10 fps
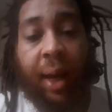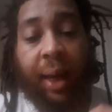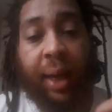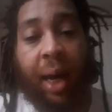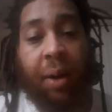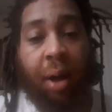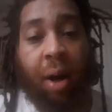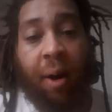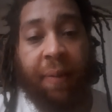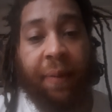A
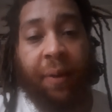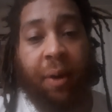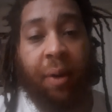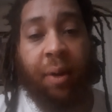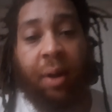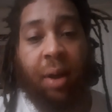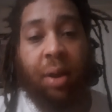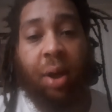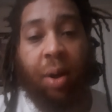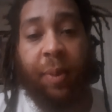counteroffer
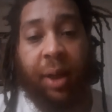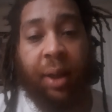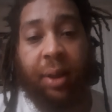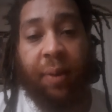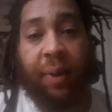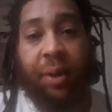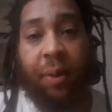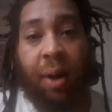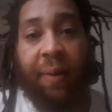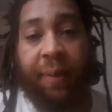terminates the
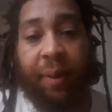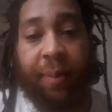original offer.